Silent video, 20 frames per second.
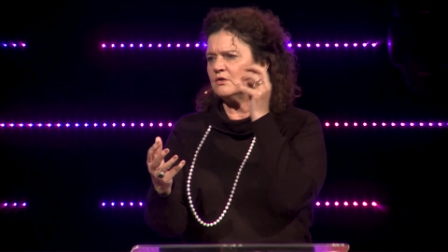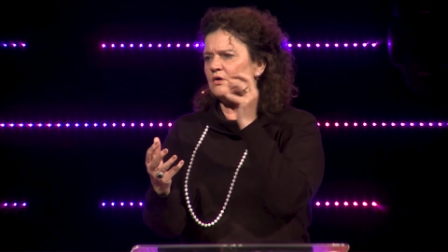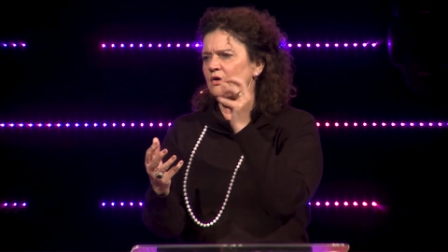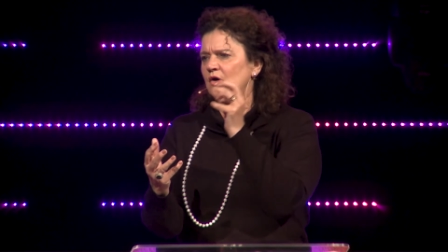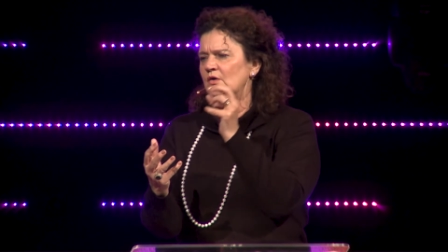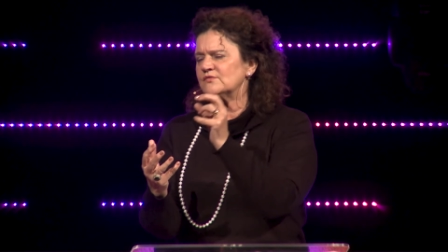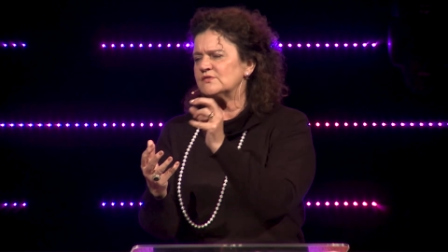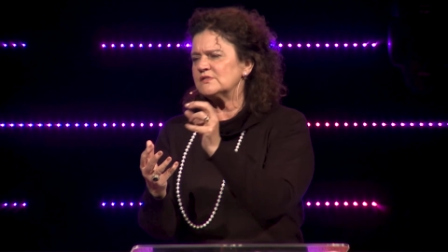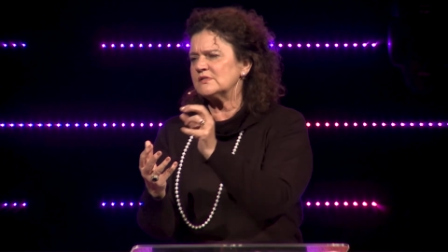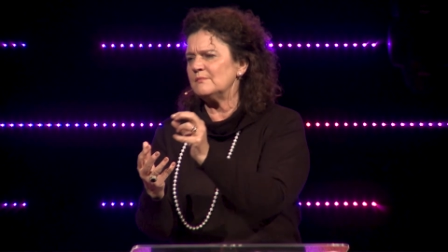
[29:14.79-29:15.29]

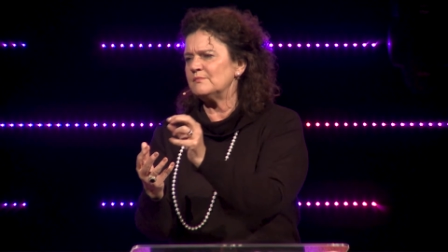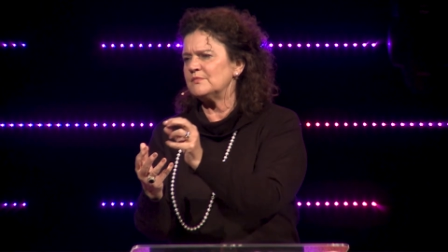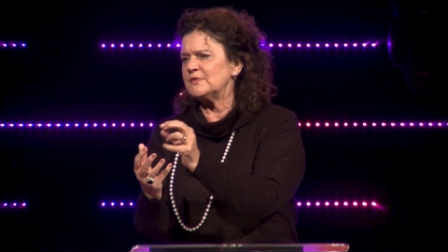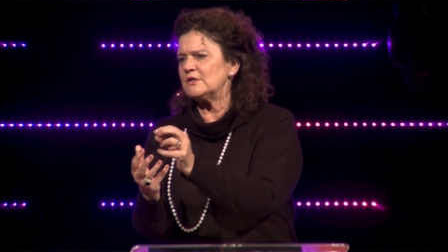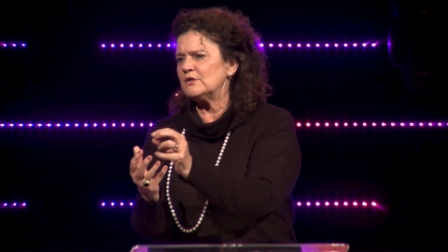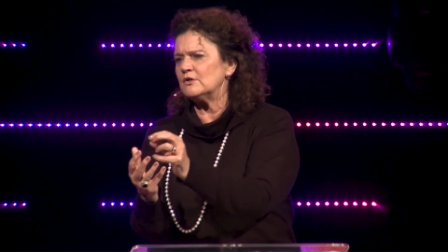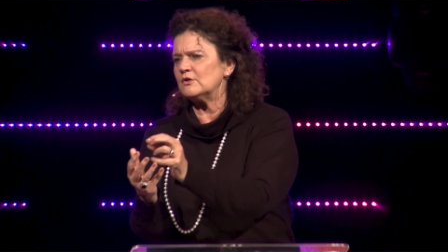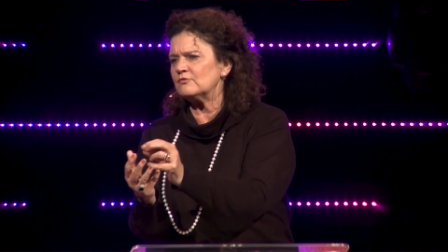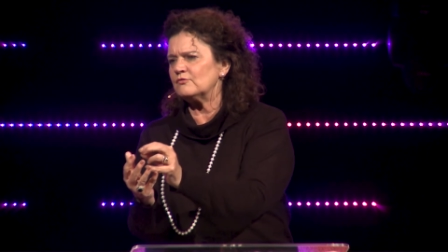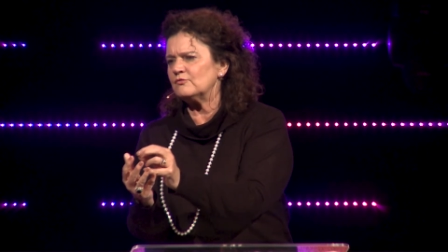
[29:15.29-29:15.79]
of something
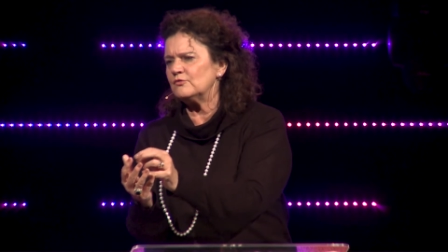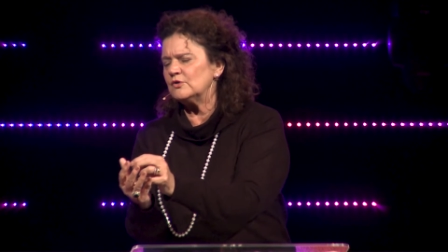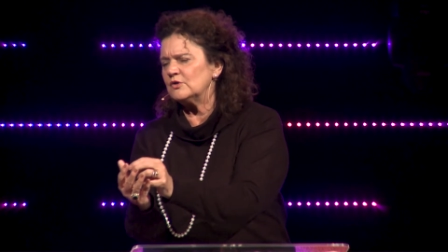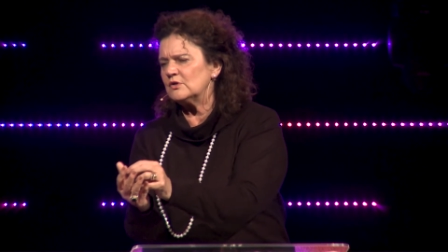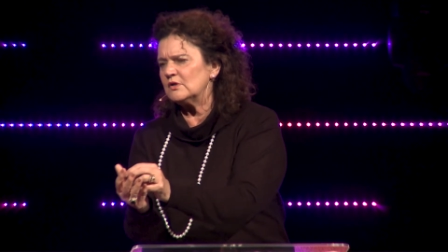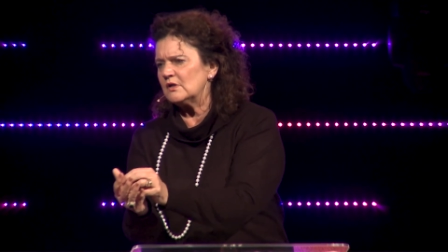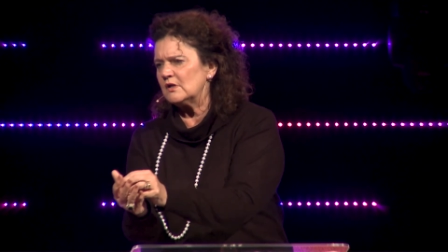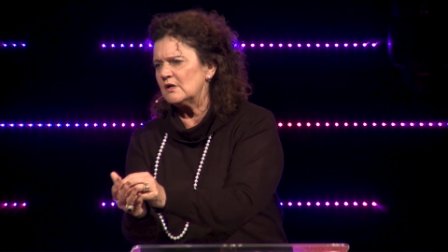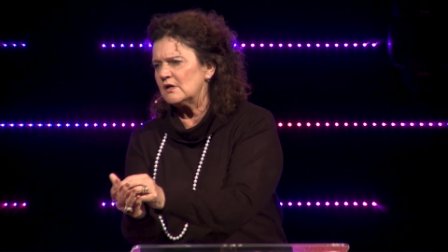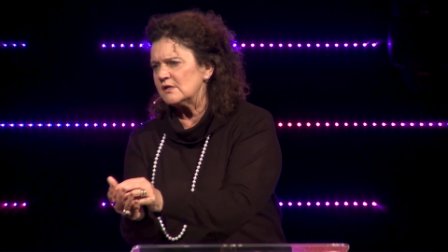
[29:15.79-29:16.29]
not
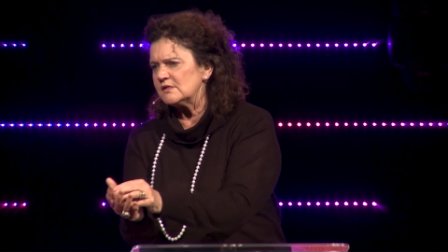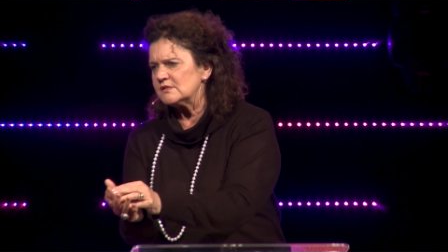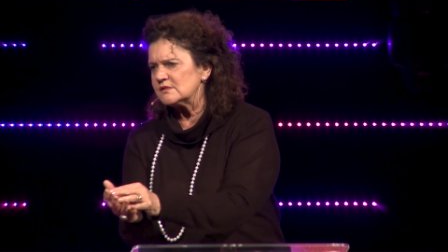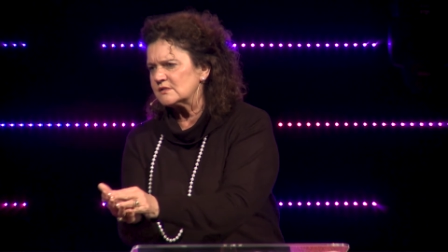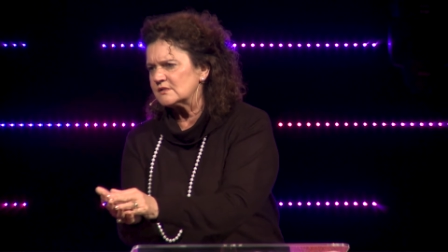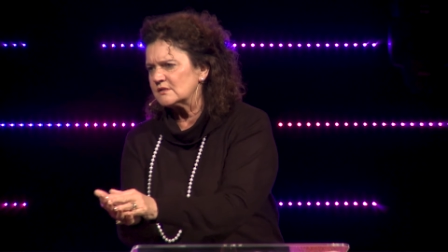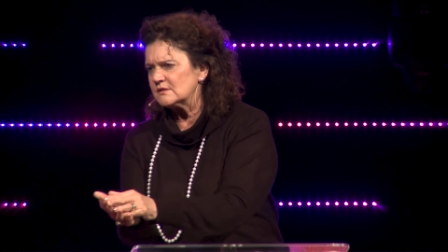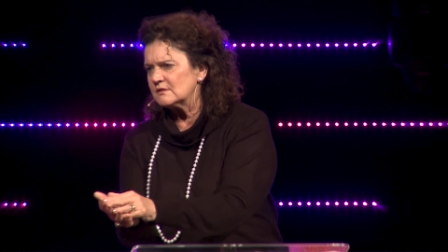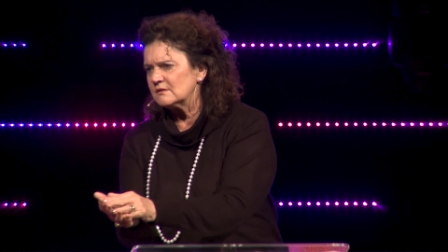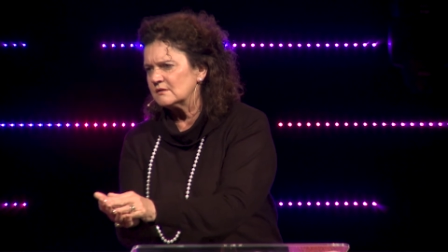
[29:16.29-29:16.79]
fertilized.